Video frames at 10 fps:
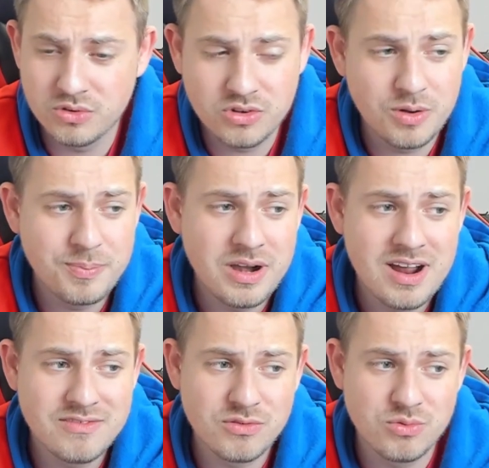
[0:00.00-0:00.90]
So it better
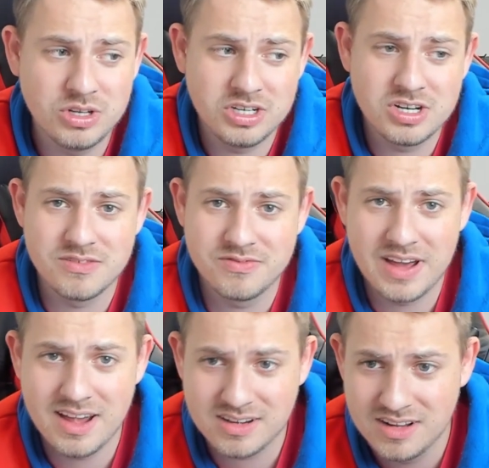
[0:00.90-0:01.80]
have a really good
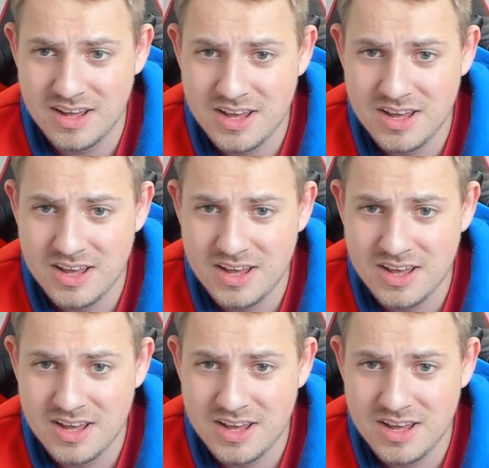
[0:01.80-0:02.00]
effect,